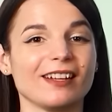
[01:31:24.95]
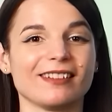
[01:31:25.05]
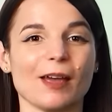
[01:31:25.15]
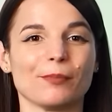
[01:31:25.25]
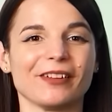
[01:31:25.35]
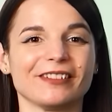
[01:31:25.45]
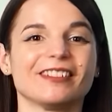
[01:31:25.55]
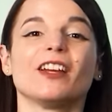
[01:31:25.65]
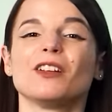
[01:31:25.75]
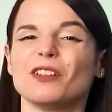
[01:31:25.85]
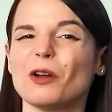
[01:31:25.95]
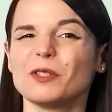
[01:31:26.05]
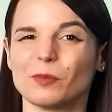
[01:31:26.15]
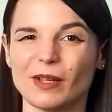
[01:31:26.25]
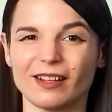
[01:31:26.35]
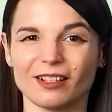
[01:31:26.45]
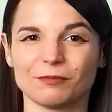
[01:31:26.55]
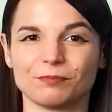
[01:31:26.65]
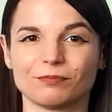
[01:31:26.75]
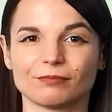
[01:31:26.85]
an example, no
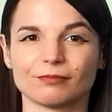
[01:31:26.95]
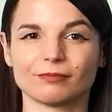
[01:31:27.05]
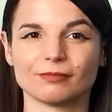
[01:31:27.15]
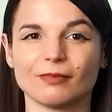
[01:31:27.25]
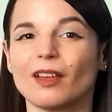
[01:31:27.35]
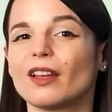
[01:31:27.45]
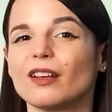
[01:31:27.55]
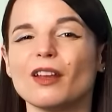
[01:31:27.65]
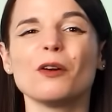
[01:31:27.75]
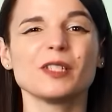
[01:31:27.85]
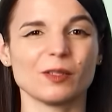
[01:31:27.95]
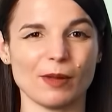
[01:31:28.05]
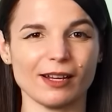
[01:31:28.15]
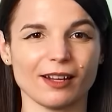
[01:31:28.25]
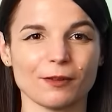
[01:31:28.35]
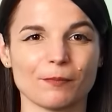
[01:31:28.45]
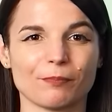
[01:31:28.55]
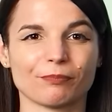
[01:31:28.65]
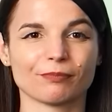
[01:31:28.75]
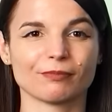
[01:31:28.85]
spitting, no spitting,
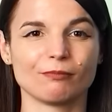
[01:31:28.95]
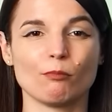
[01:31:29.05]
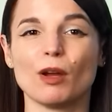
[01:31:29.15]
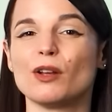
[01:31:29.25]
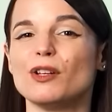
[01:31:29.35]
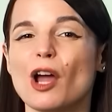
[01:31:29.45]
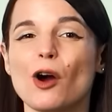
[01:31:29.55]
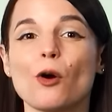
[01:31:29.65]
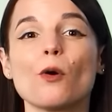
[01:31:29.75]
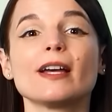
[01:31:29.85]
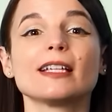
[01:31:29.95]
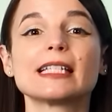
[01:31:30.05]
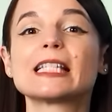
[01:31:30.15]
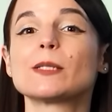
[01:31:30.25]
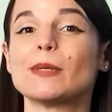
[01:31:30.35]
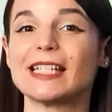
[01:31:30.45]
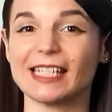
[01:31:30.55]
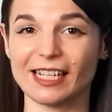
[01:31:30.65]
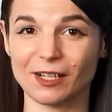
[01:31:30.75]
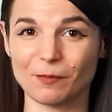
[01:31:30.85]
no
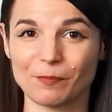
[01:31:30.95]
spitting.